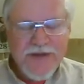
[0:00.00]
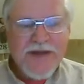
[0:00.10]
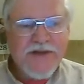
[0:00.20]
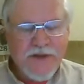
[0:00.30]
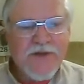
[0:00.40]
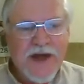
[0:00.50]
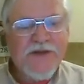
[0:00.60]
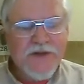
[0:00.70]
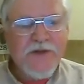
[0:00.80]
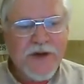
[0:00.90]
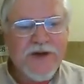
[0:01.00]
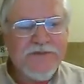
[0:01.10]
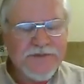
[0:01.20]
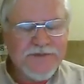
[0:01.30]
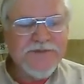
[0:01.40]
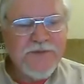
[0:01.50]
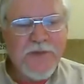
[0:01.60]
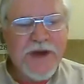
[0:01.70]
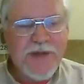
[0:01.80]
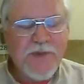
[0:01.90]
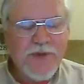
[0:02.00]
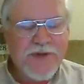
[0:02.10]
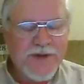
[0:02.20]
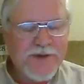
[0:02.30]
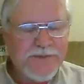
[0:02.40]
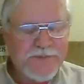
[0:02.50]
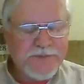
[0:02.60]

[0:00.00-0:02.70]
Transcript: in 2012, when I moved here,